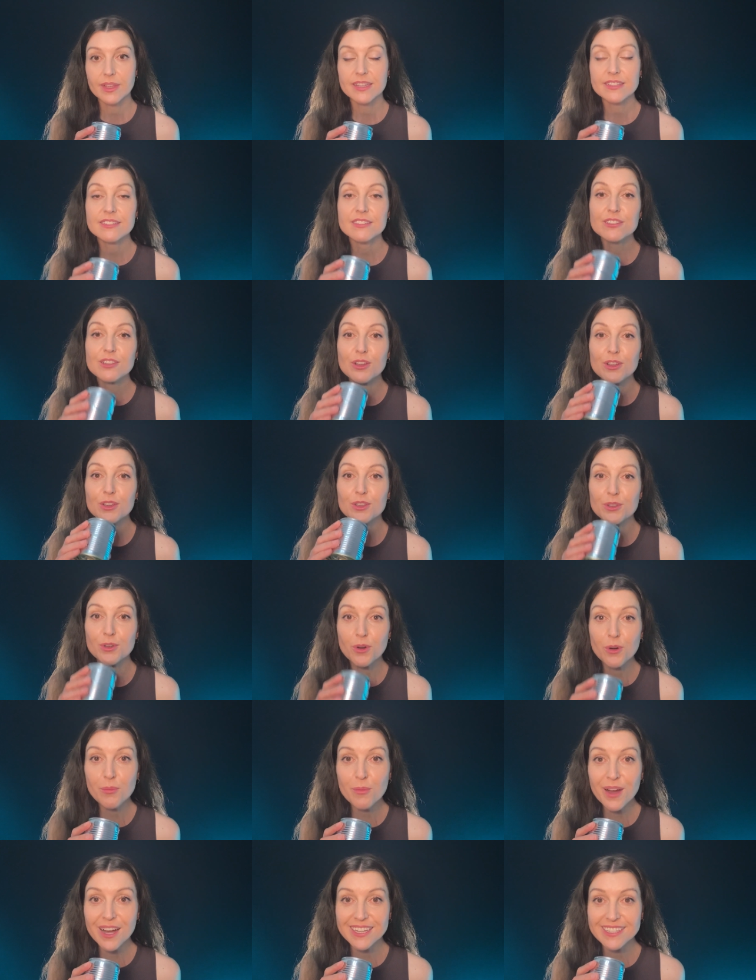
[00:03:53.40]
And so your
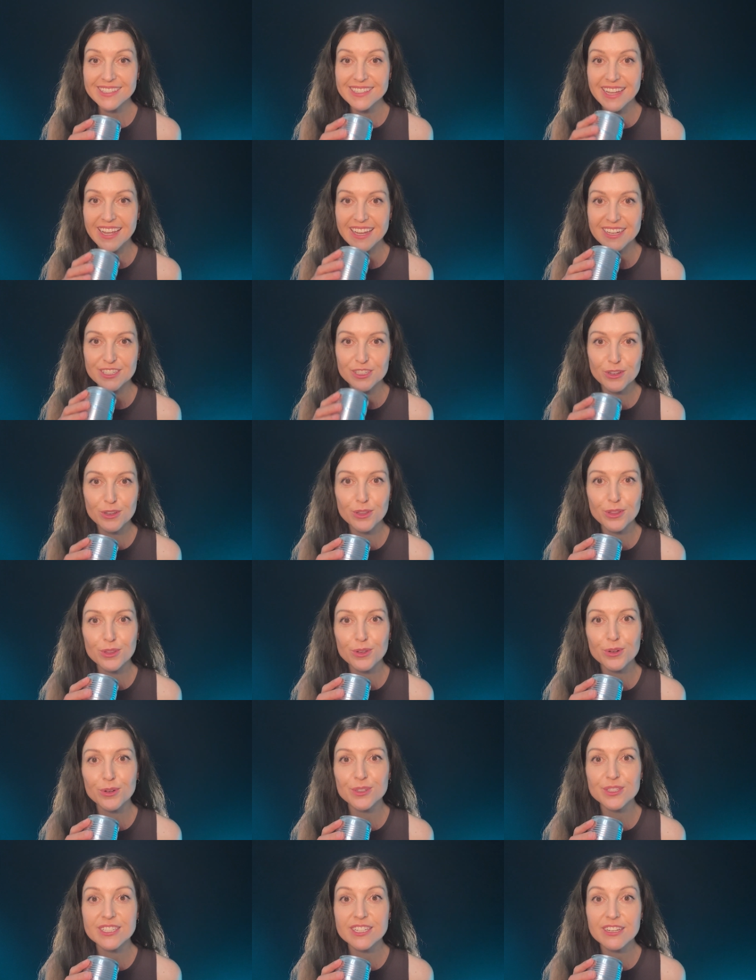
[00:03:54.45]
mindset and your
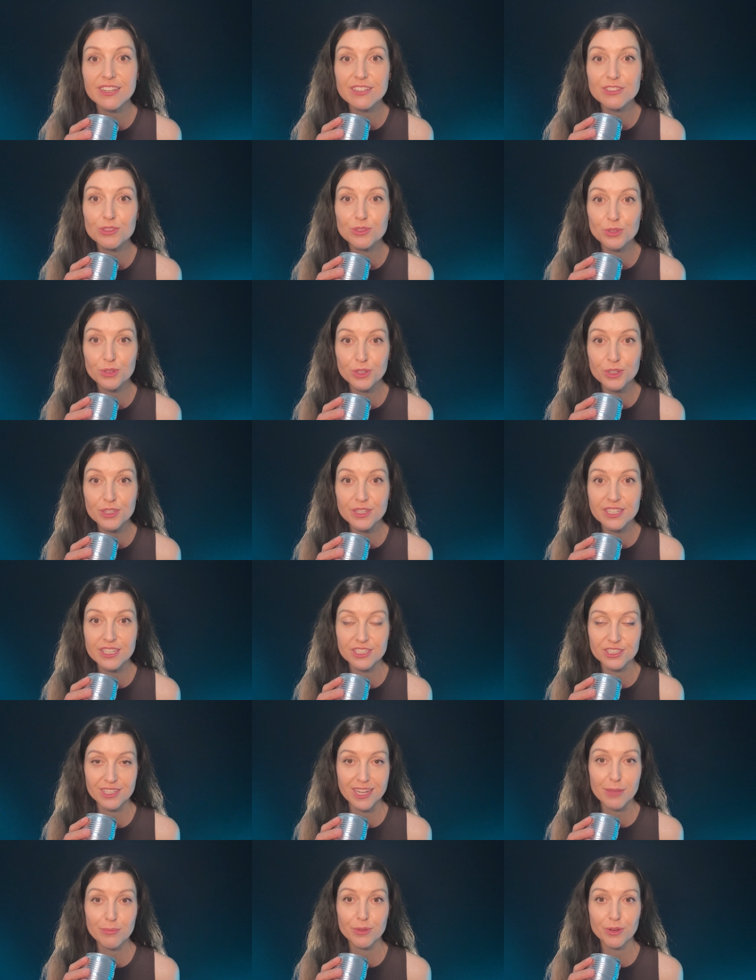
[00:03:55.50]
thoughts can truly
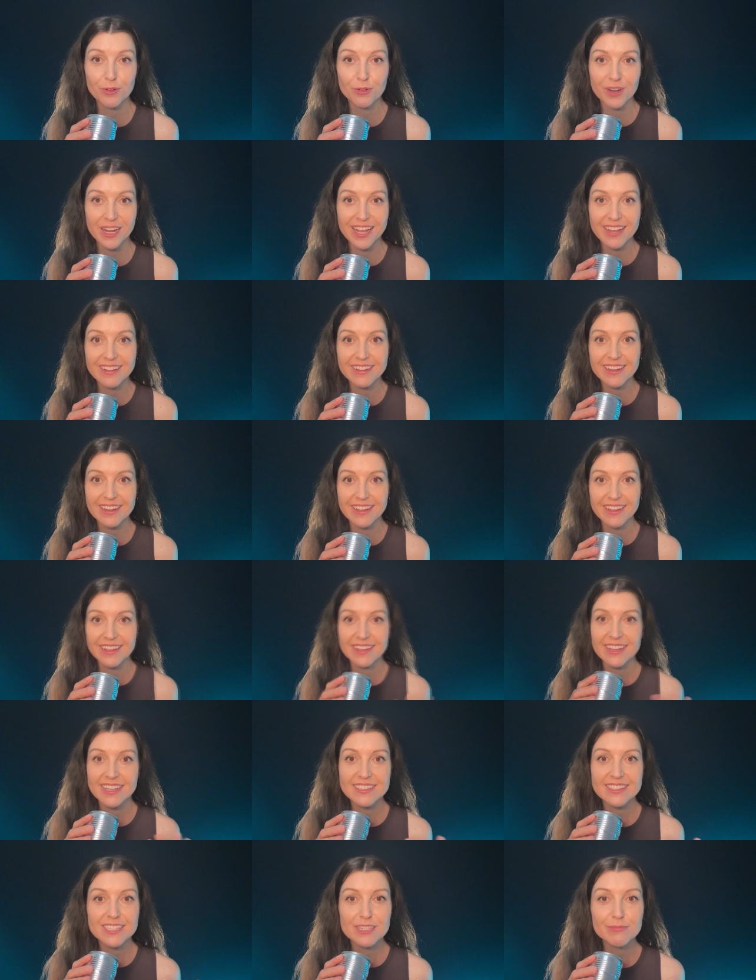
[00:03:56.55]
shape your reality.
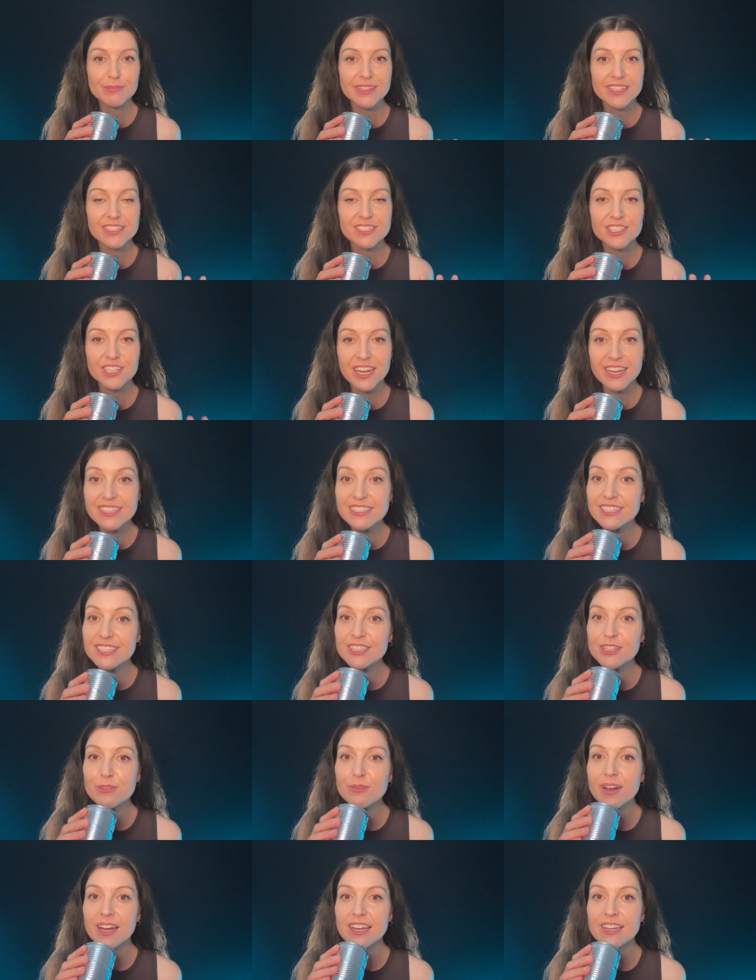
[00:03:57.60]
That simply changing
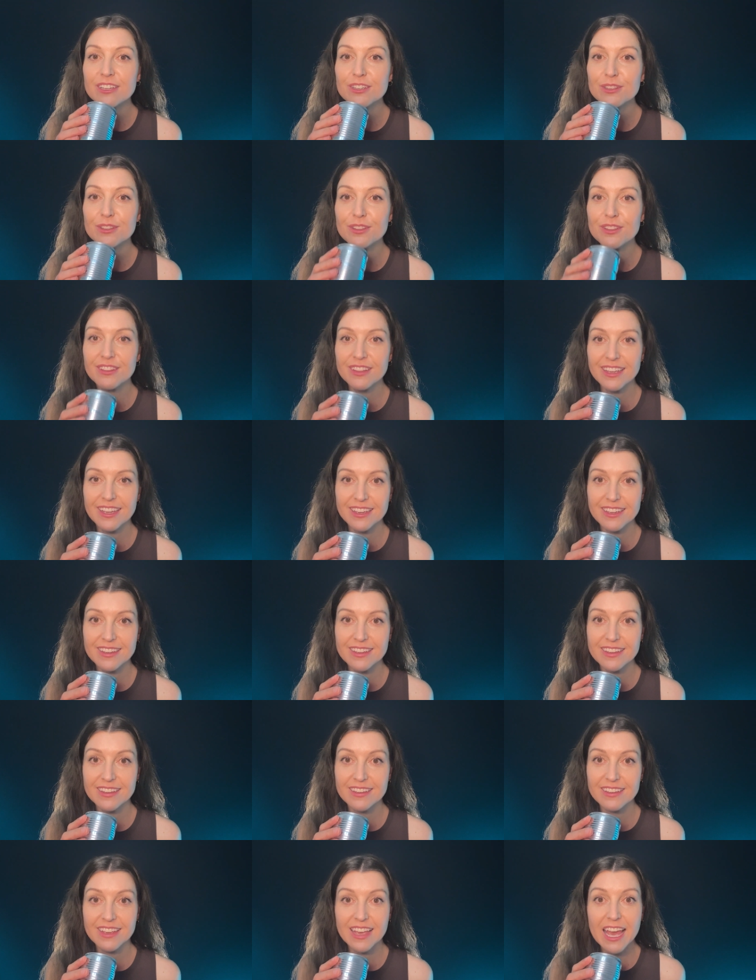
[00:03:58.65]
the way you think
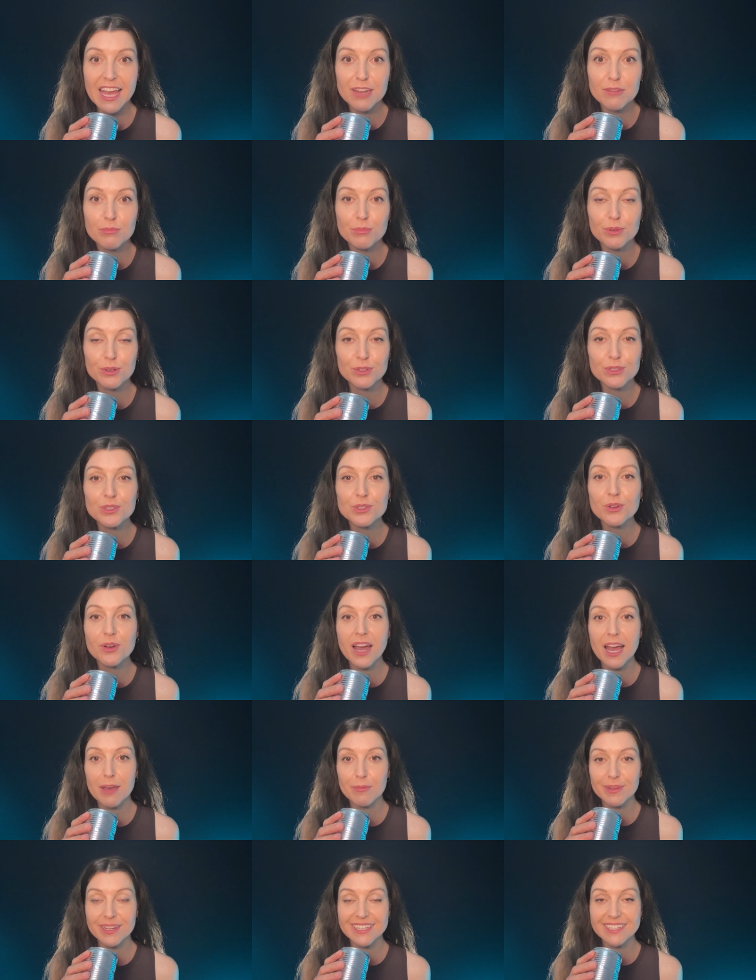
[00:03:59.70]
can boost your
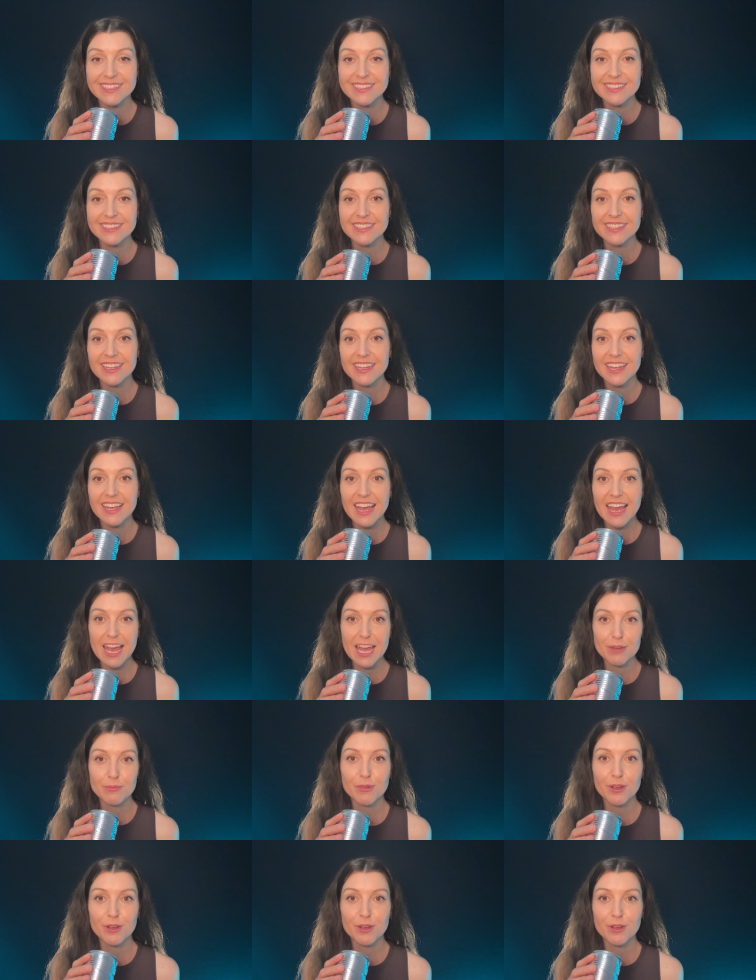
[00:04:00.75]
happiness and